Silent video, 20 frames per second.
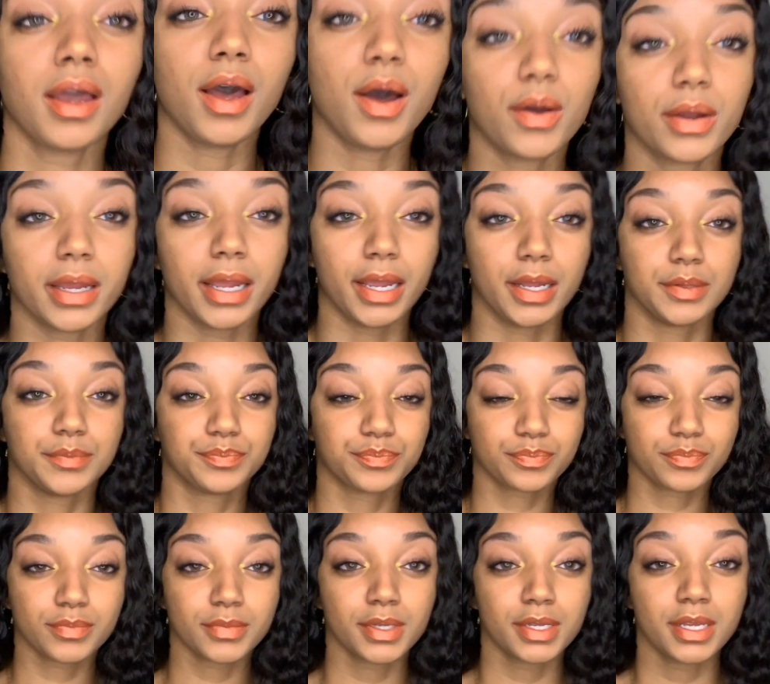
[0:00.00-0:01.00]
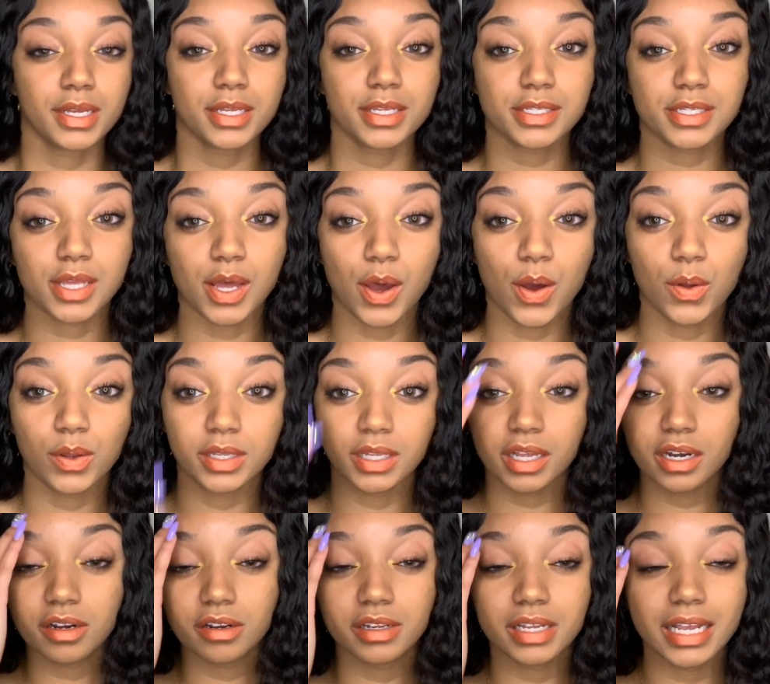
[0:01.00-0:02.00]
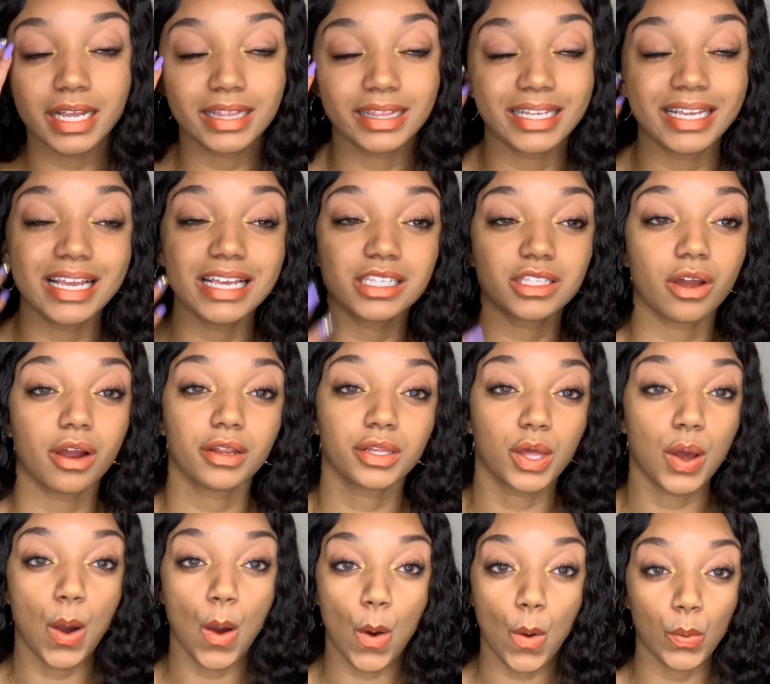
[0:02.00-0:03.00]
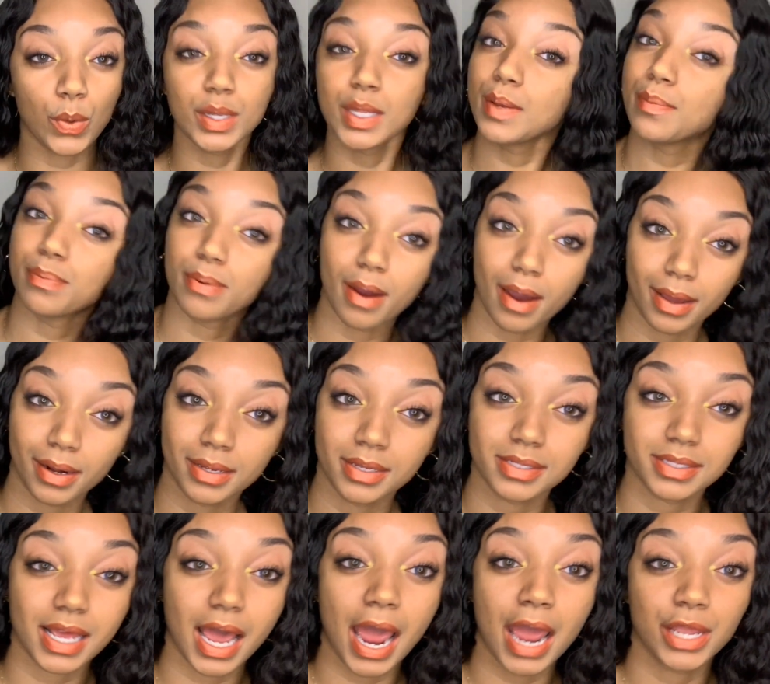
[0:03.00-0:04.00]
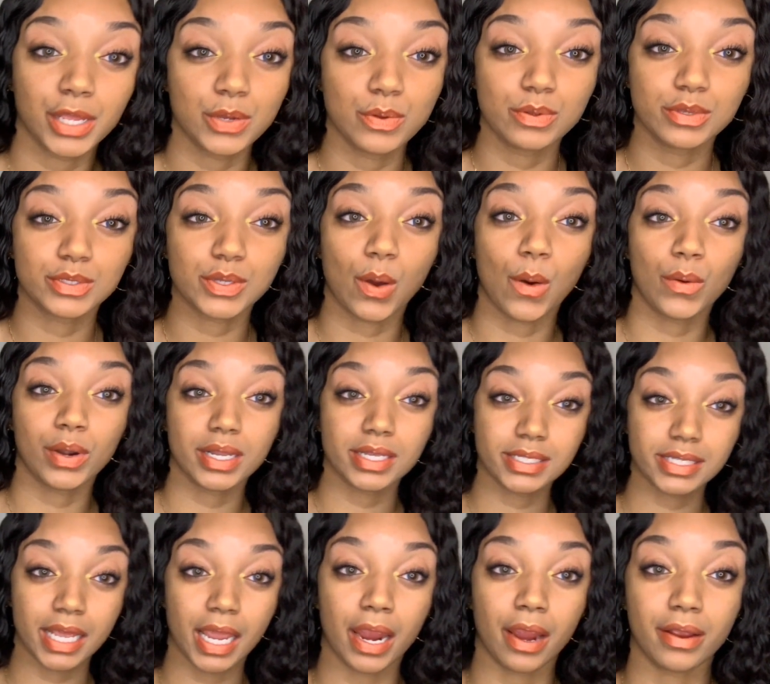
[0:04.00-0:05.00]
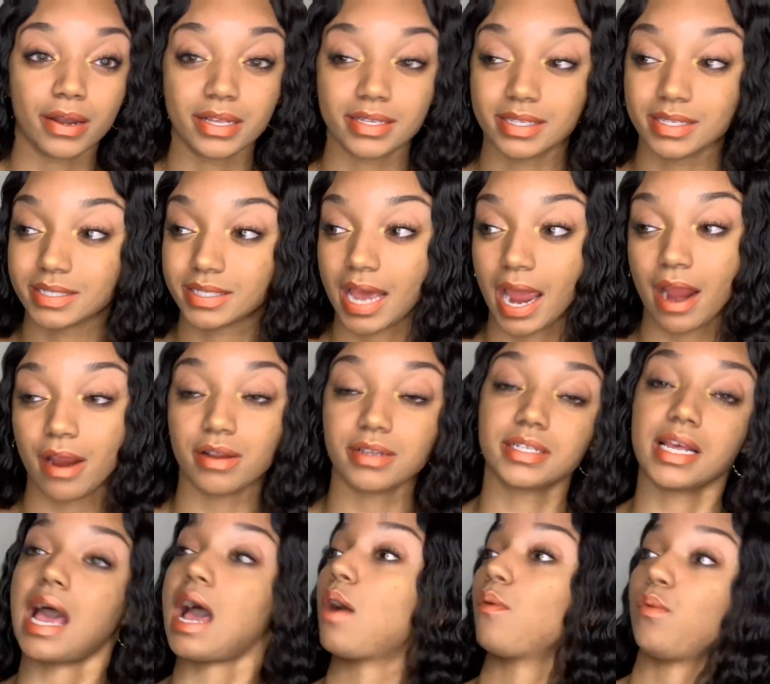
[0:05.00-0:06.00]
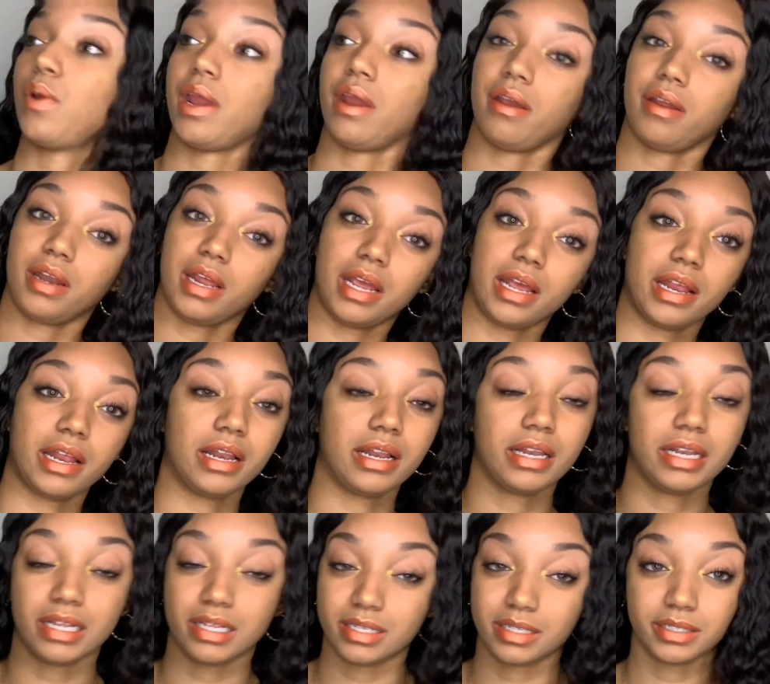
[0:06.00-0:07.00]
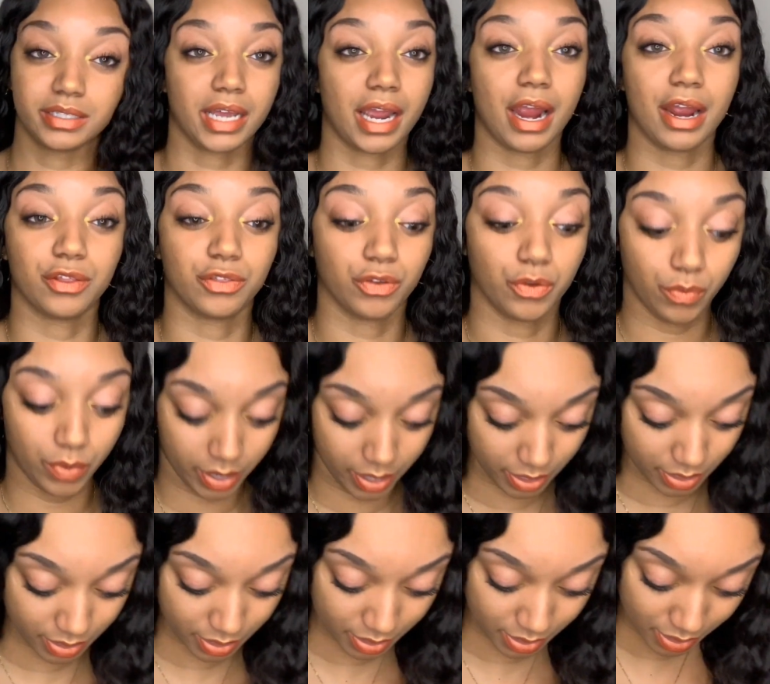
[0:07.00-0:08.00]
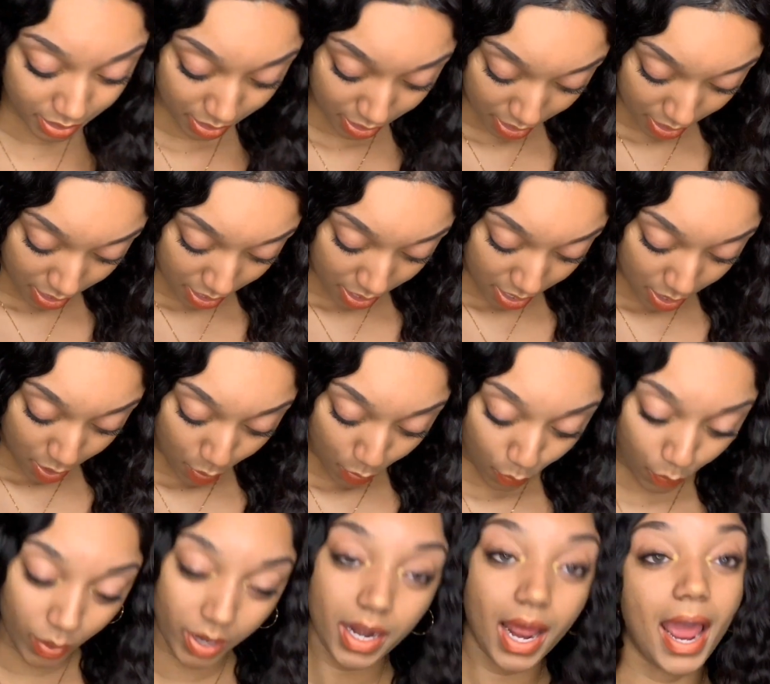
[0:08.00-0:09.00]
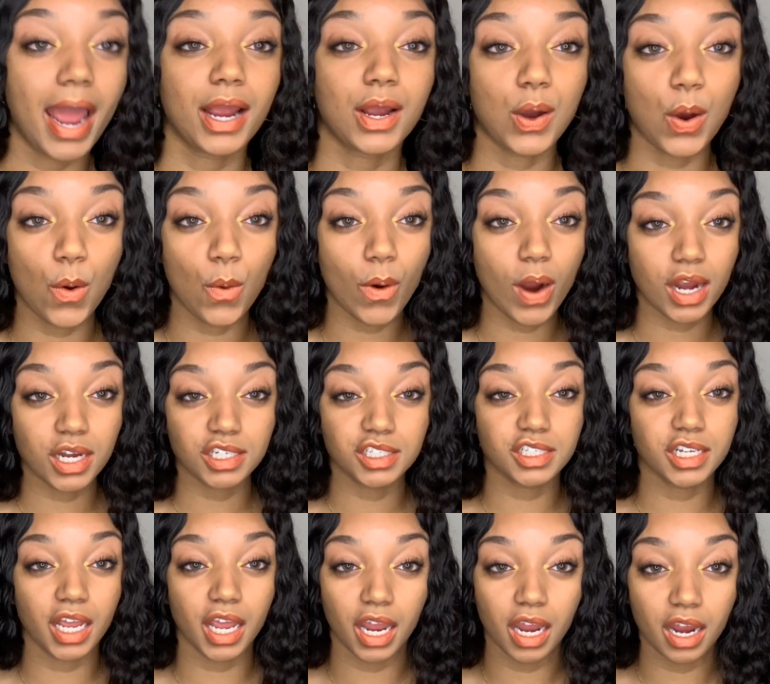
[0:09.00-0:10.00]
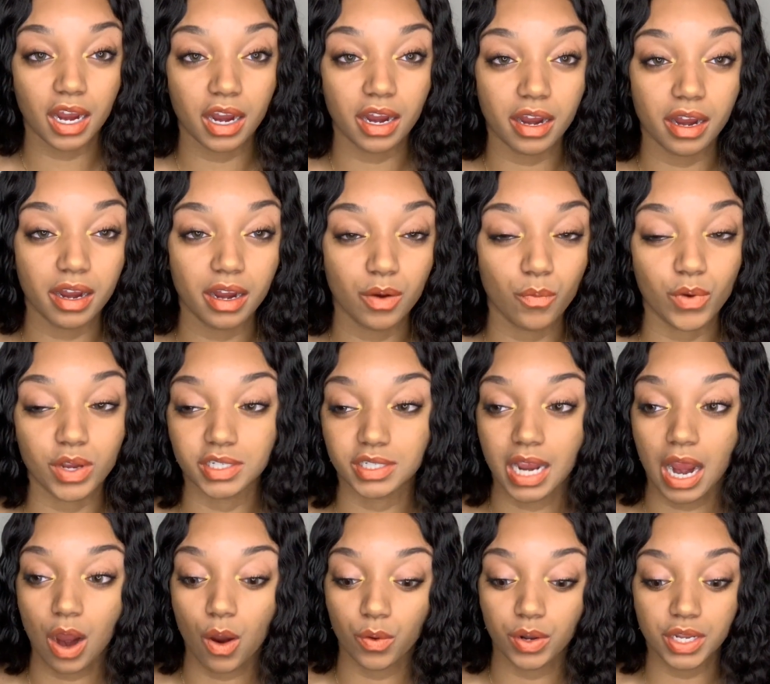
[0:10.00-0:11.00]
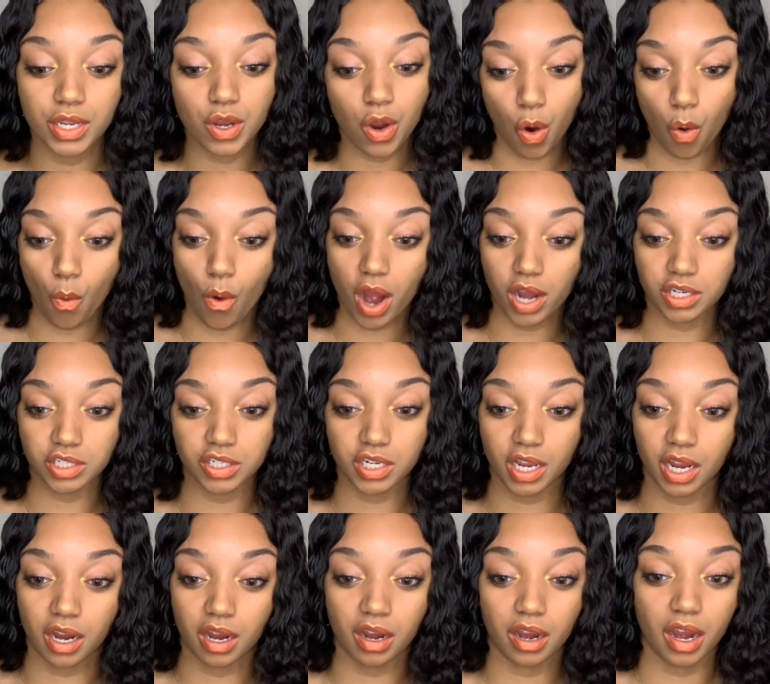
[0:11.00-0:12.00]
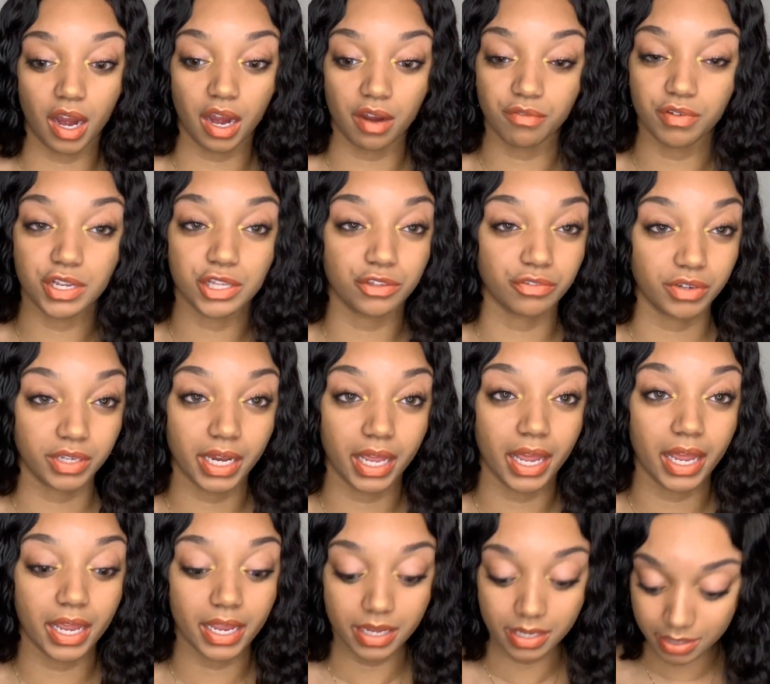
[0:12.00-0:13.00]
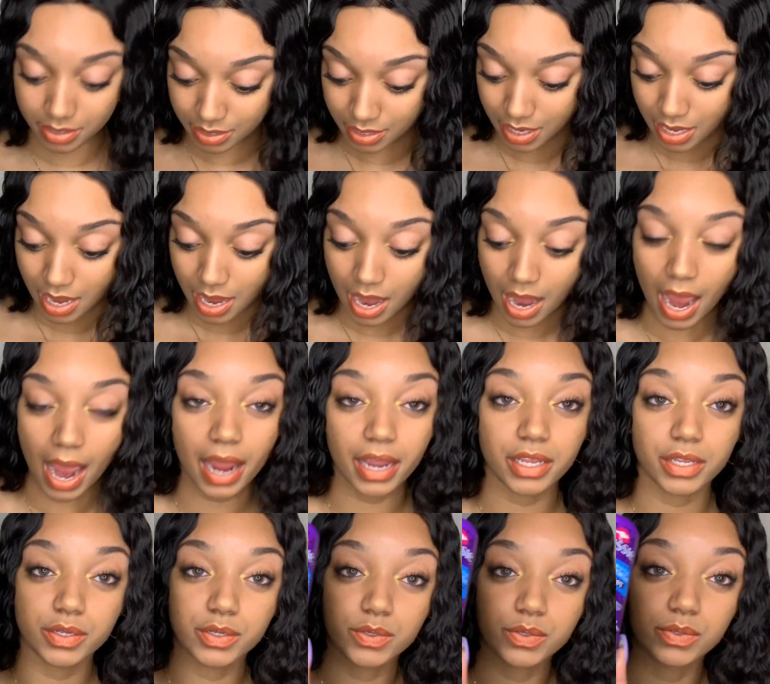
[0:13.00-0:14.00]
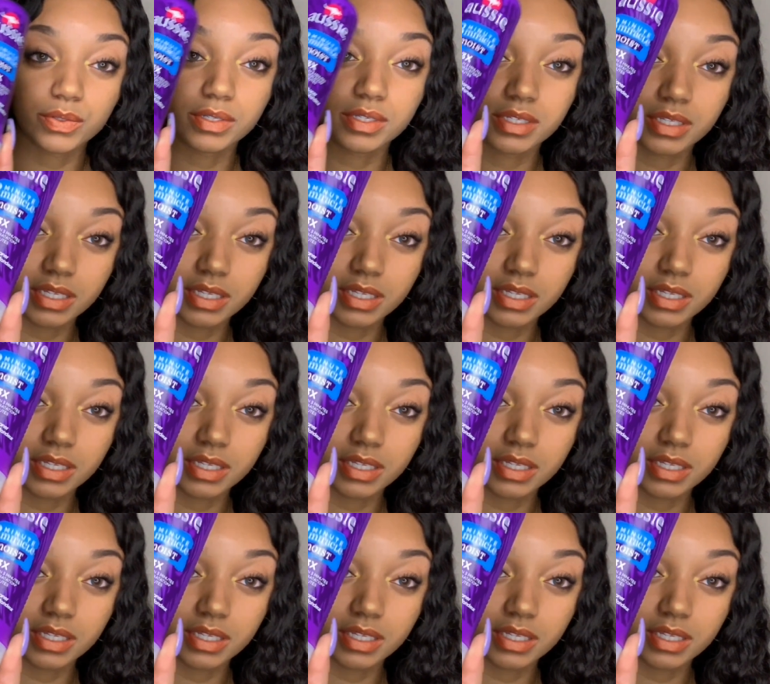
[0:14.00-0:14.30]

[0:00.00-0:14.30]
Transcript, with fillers: Okay, so literally these are the only products I use on this hair this entire time wearing it this entire three weeks when I co-wash the hair which I only co-wash the hair every three days I use